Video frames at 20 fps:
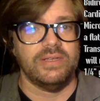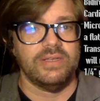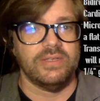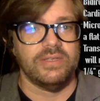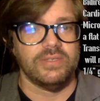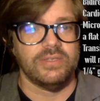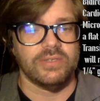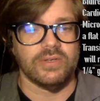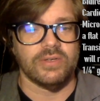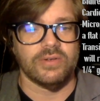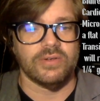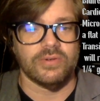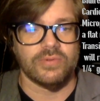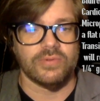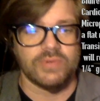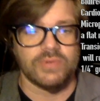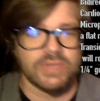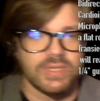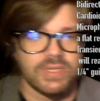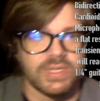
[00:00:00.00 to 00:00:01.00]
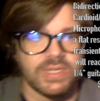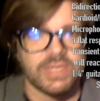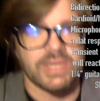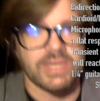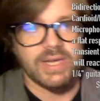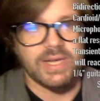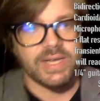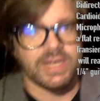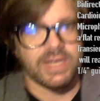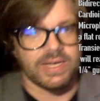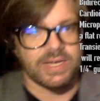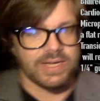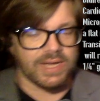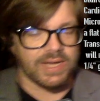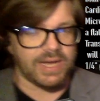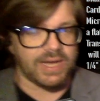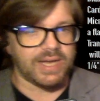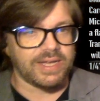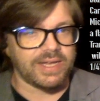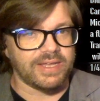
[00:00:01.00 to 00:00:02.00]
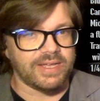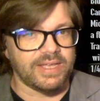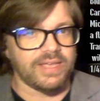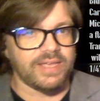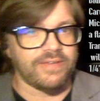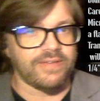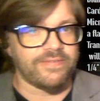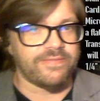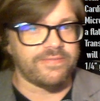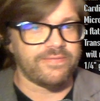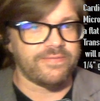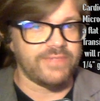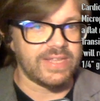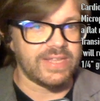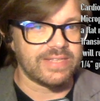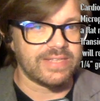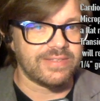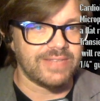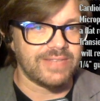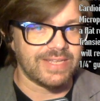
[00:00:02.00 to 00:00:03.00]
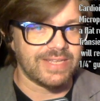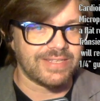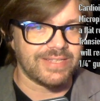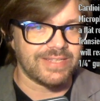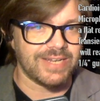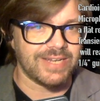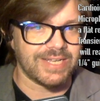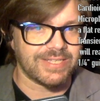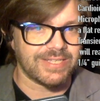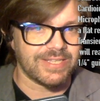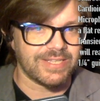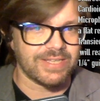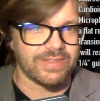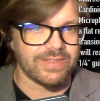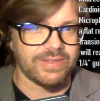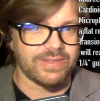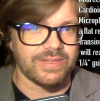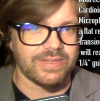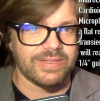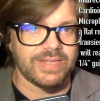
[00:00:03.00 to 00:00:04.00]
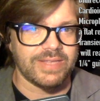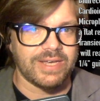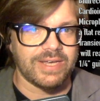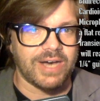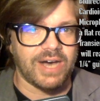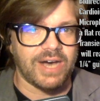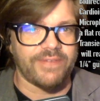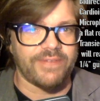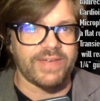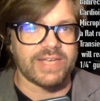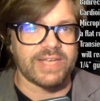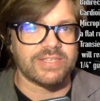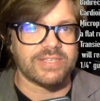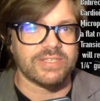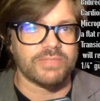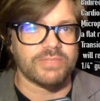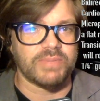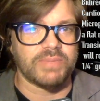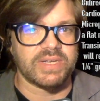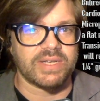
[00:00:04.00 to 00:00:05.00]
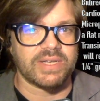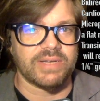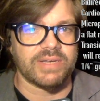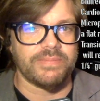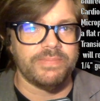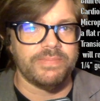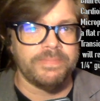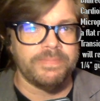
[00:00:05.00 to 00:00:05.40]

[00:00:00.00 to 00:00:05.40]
So if that's the next thing, the off axis pickup